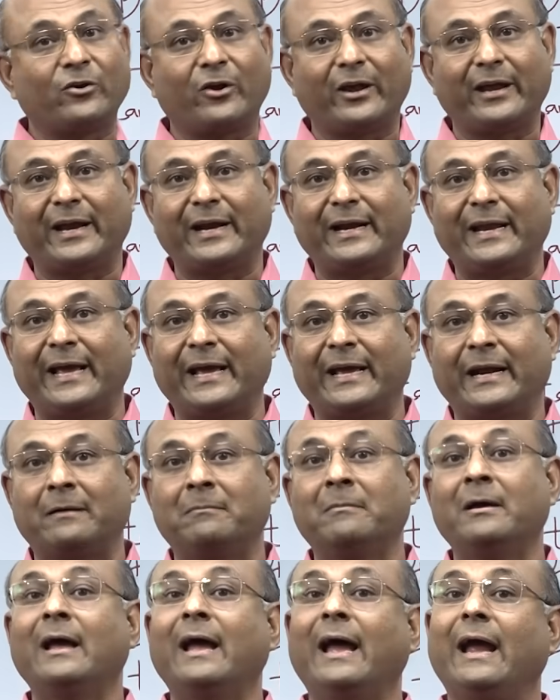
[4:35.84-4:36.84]
drawing a
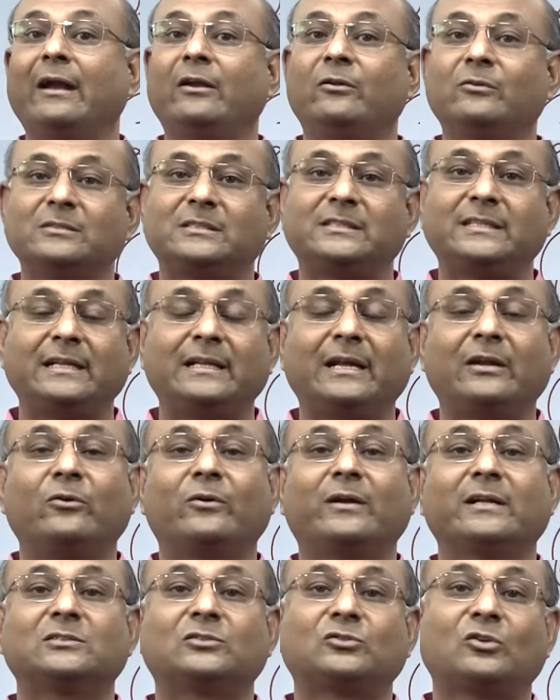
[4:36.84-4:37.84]
diagram and you will see that you
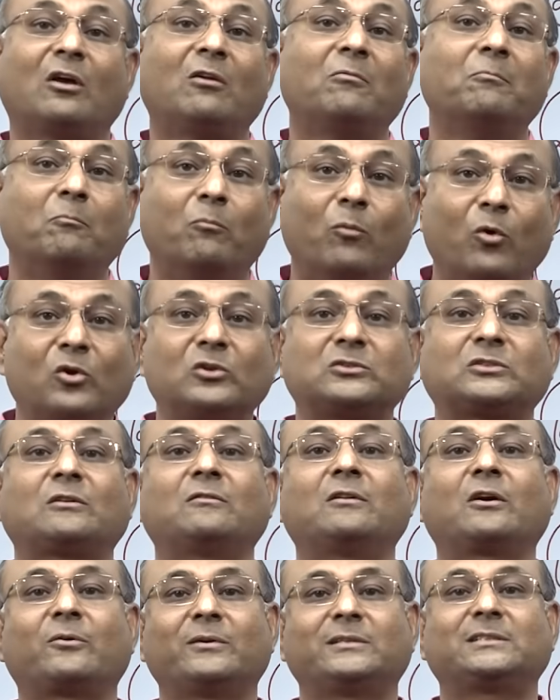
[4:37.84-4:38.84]
can solve most of
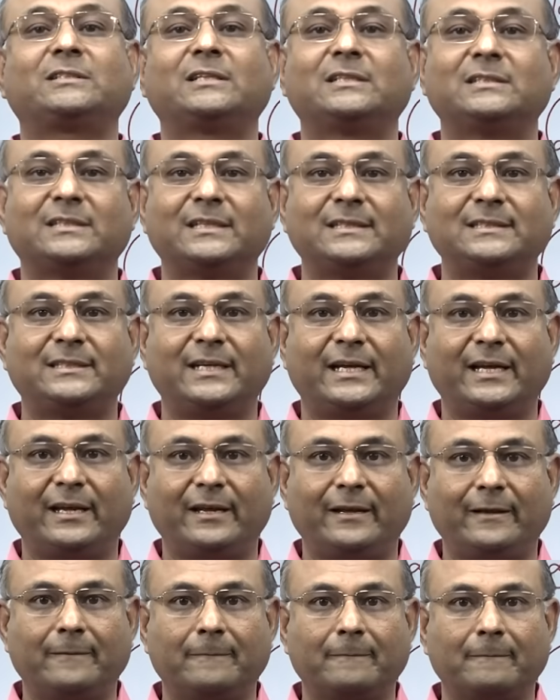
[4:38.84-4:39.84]
the questions in
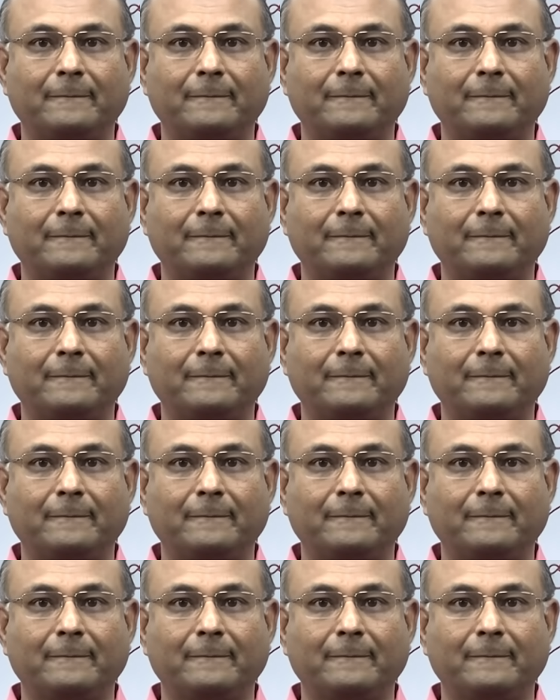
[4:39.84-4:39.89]
JEE.